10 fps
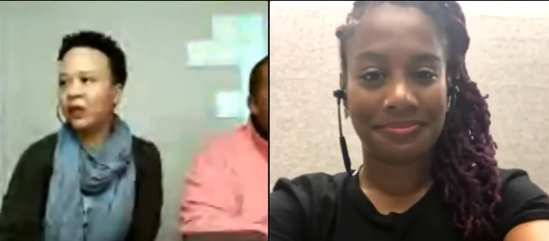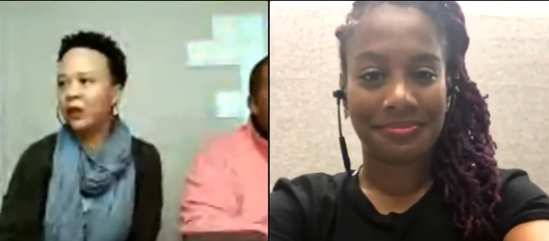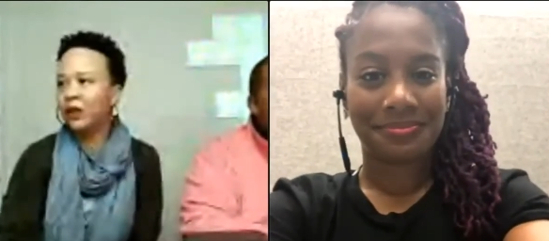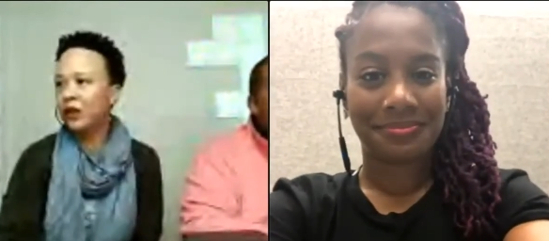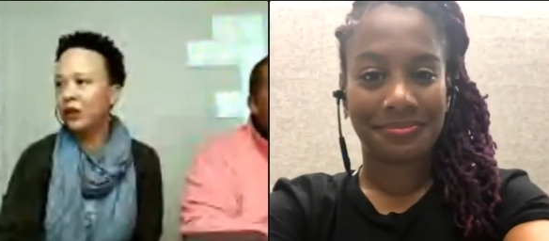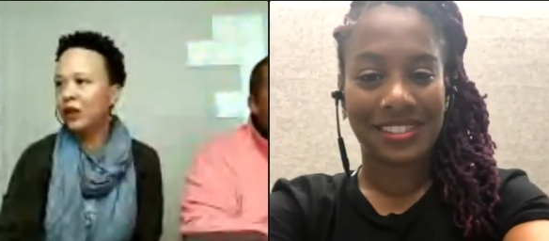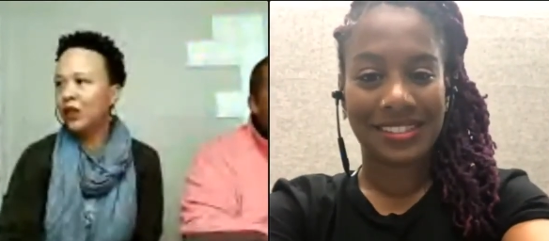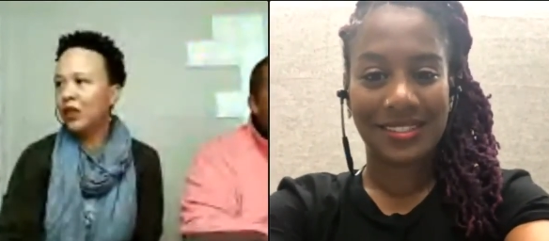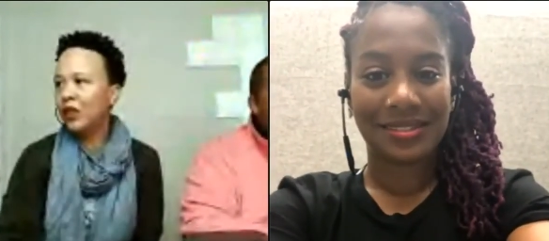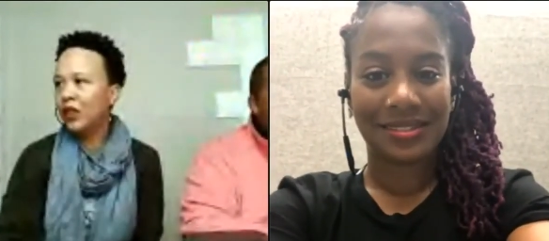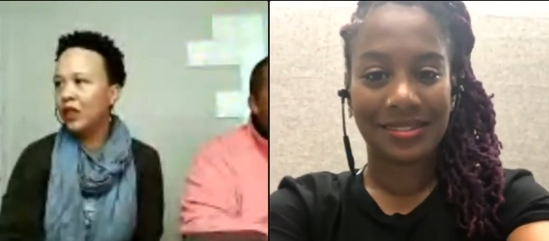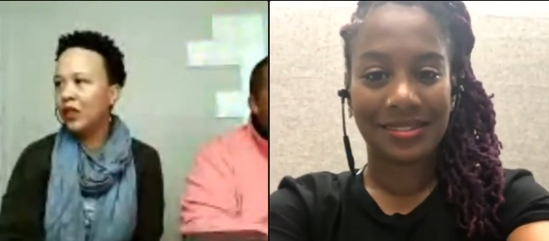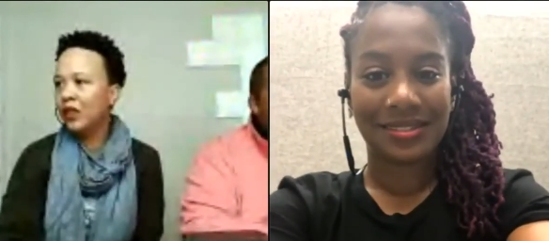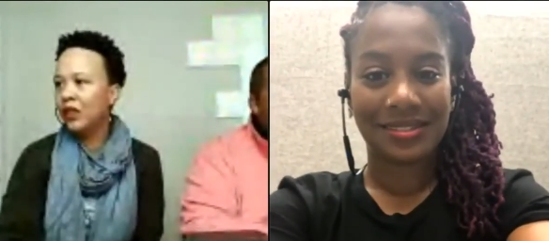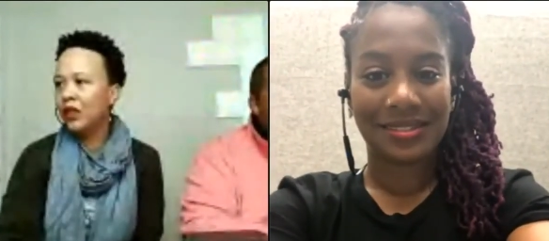
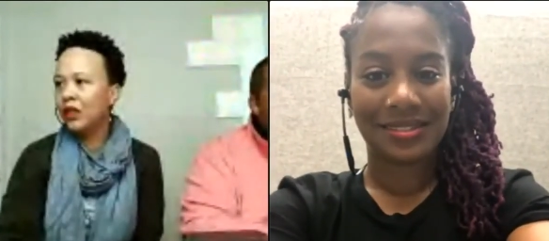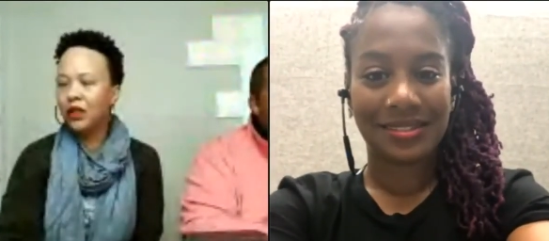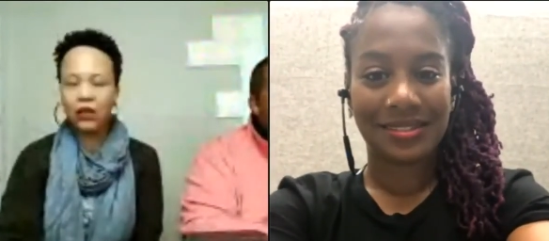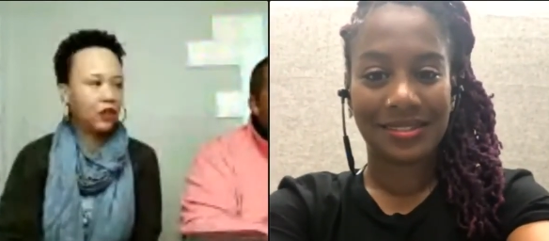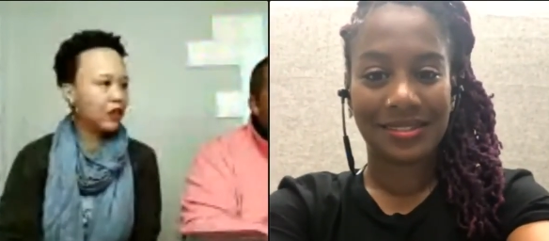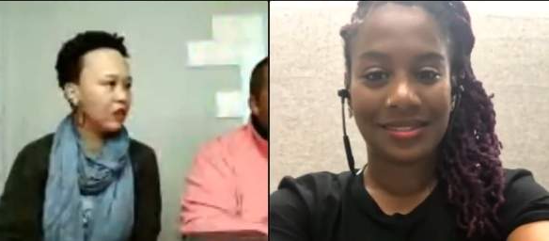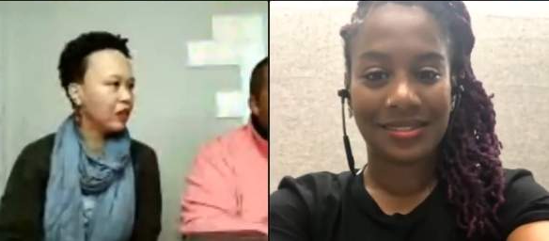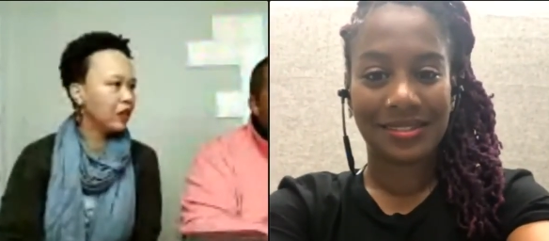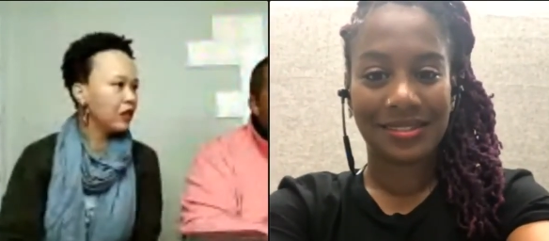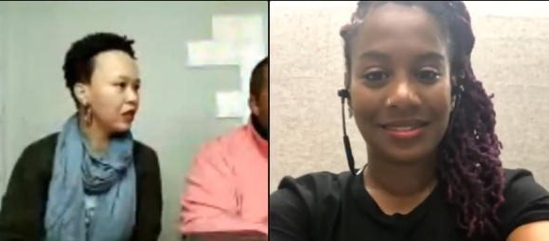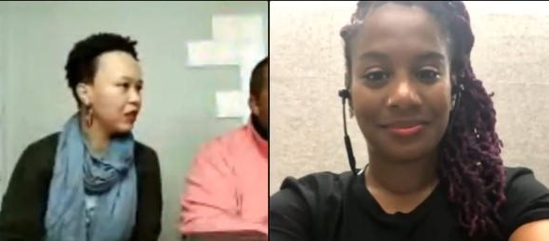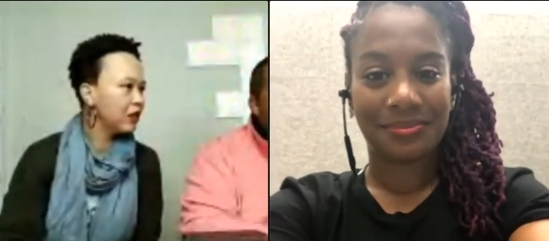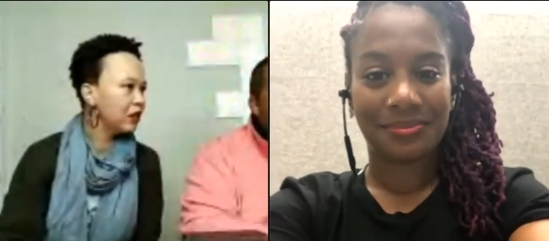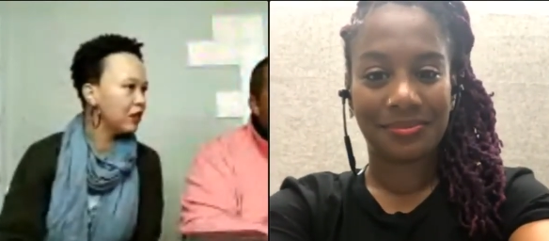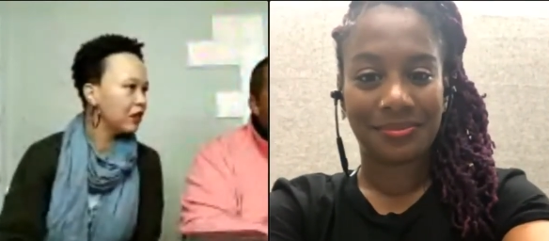
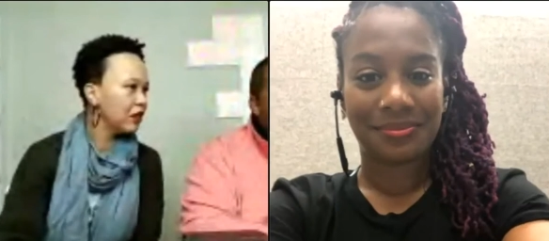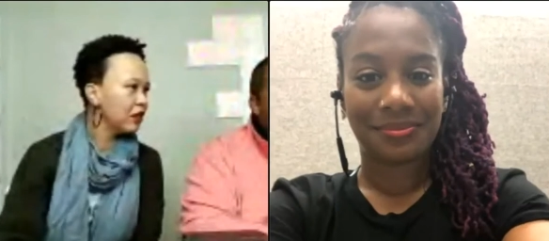Nobody speaks.